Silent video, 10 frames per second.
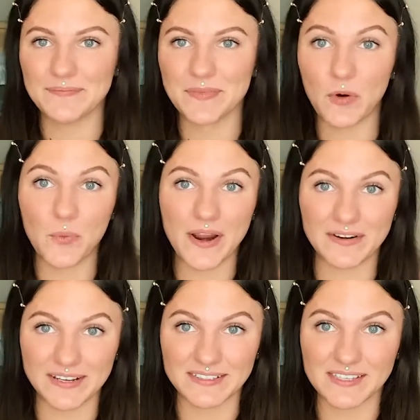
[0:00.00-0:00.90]

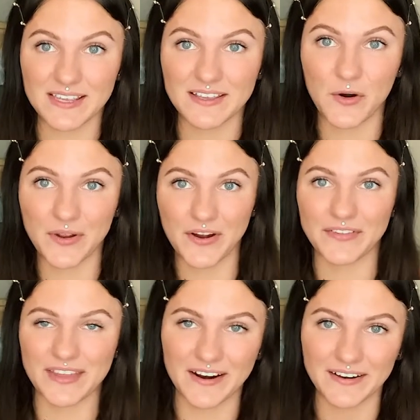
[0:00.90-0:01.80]
awareness going on
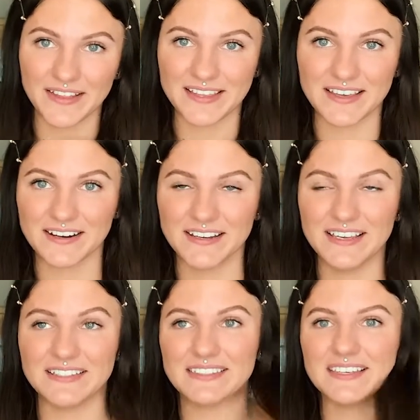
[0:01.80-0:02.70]
there. Like
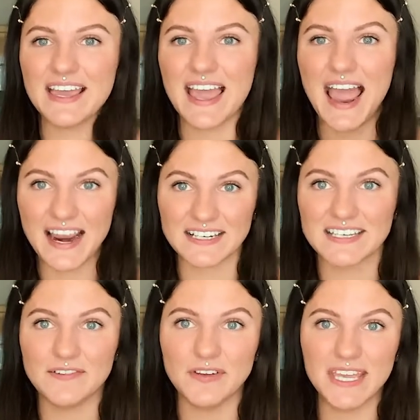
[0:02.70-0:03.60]
it's
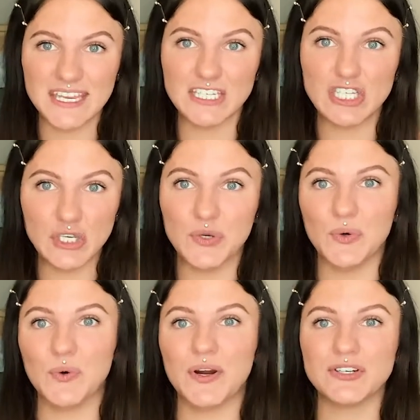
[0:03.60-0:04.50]
active in
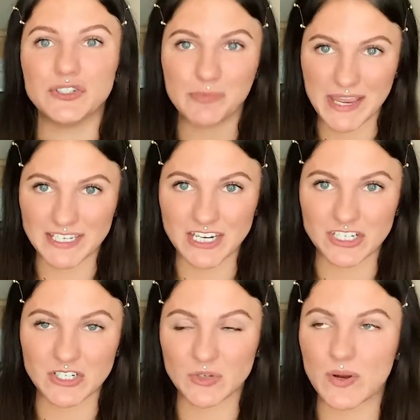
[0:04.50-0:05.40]
you to pay
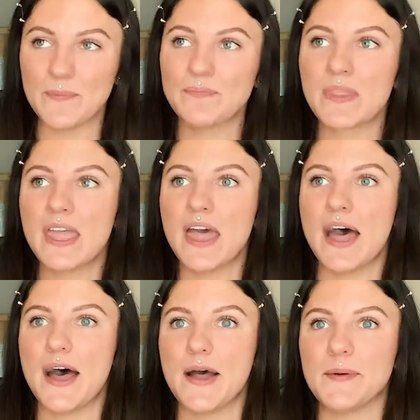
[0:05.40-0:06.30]
attention to it.
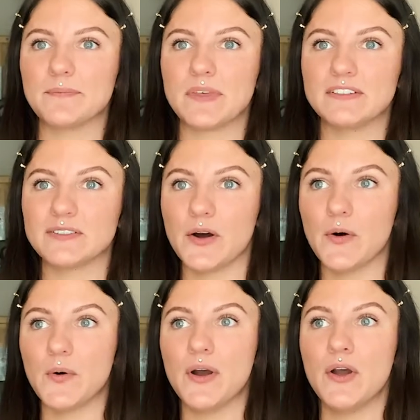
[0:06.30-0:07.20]
And
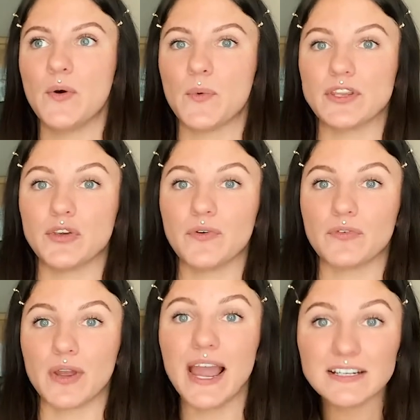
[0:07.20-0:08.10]
so when you have
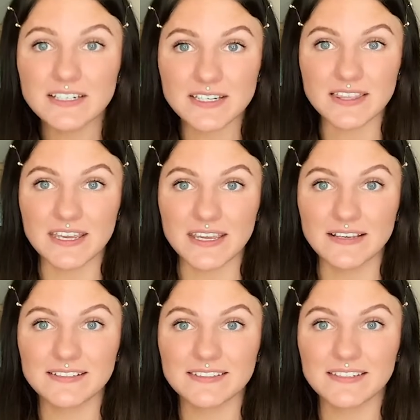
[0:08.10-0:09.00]
reacted to
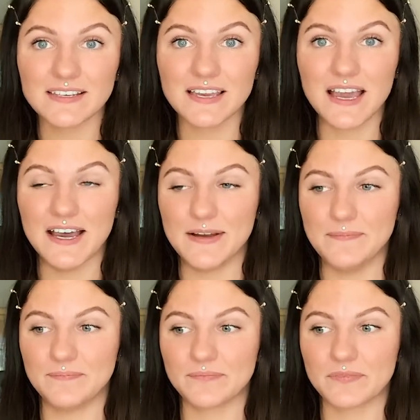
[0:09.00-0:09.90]
things,
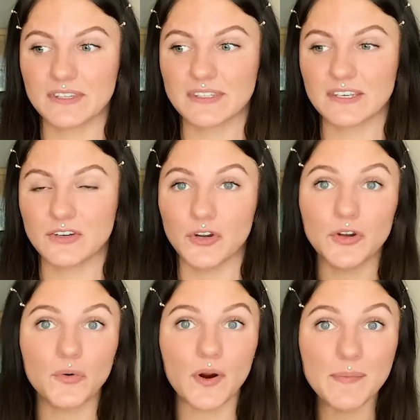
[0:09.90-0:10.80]
good
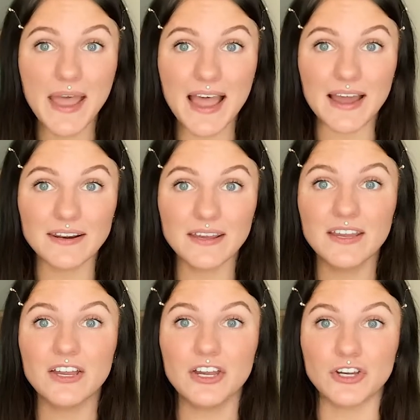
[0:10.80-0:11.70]
or bad,
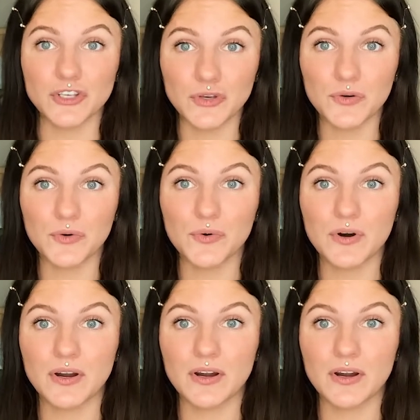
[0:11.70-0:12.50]
you